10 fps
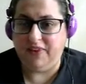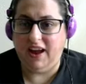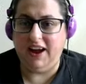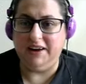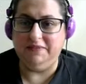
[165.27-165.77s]

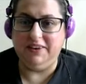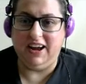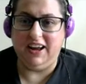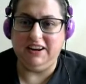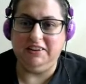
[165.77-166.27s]
I am
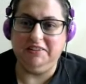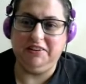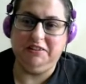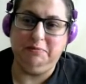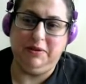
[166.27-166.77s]
not going
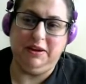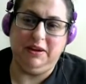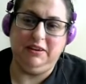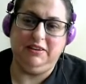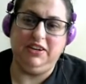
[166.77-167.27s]
to be
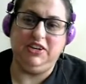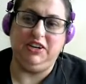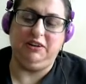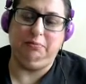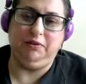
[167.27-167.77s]

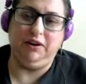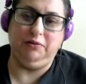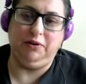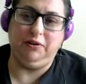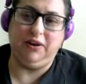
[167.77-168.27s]
digital
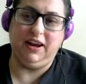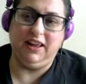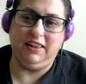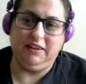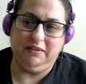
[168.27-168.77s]
pre-ordering it
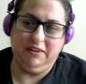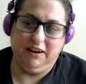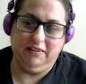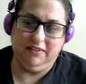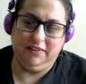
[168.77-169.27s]
though,
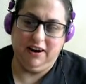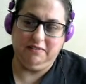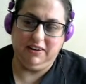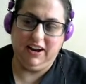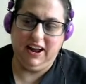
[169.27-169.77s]
however. I
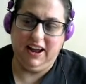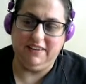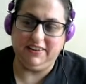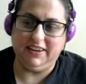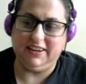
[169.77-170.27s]
want to have
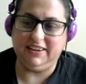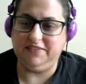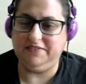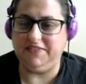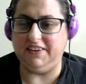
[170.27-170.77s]
it
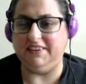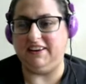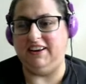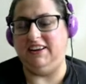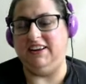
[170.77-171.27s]

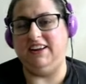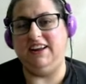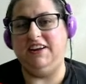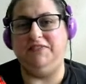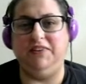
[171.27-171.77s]
physical,
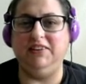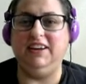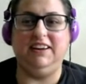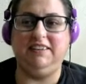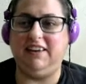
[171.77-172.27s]
if only
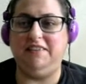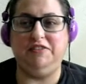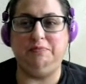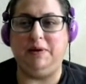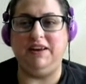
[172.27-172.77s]
to save
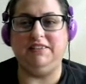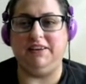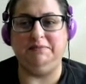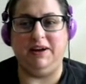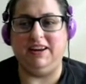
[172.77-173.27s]
space
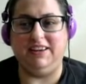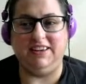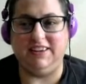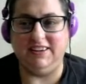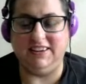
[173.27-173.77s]
on my
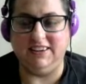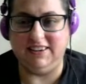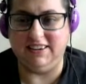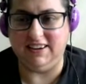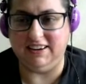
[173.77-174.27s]

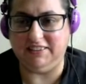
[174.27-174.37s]
disk